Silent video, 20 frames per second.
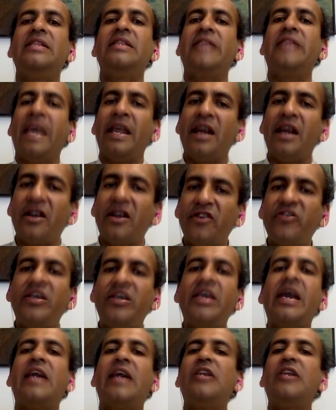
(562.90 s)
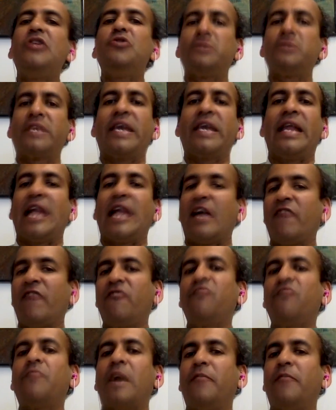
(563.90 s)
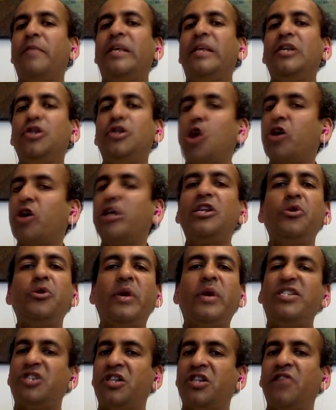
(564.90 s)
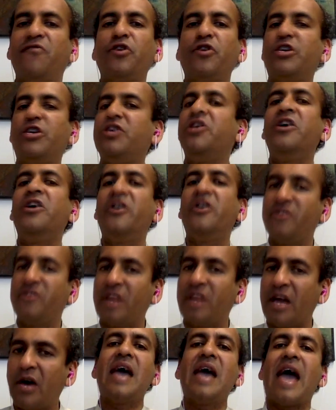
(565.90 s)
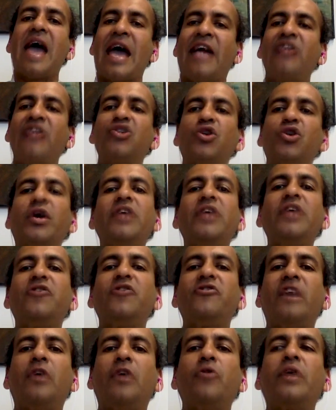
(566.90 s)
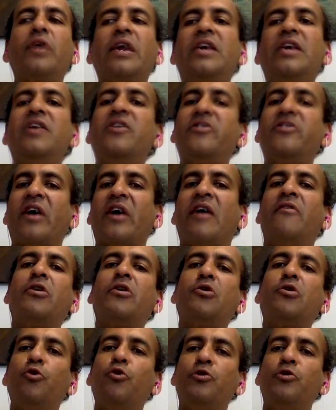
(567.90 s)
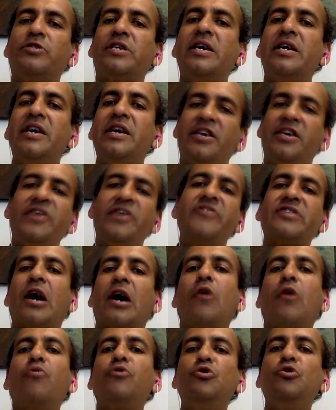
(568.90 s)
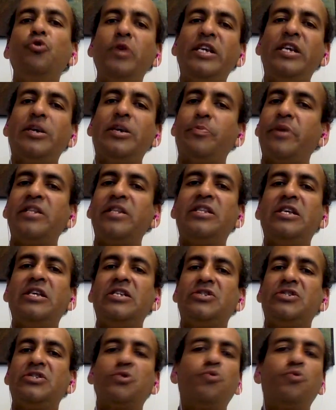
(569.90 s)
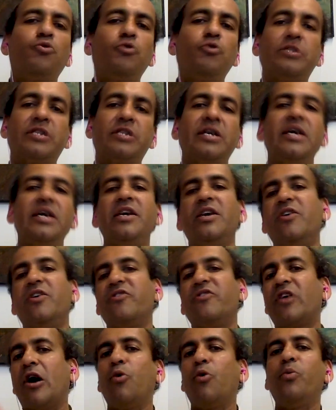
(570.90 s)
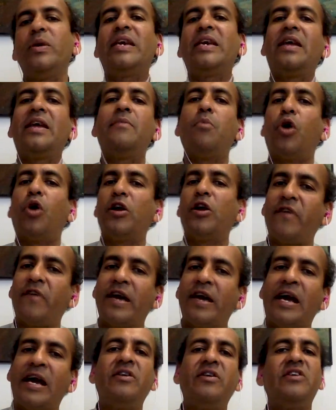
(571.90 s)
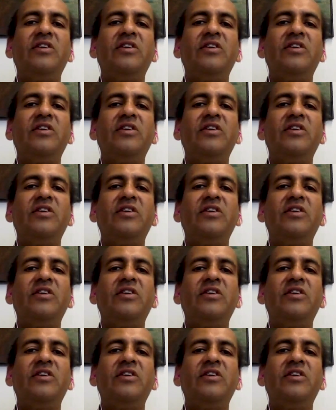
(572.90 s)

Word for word: The NRC and NuScale have been talking to each other for years now and trying to say, okay, here's our rules, here's how you interpret these rules, here's how we can modify our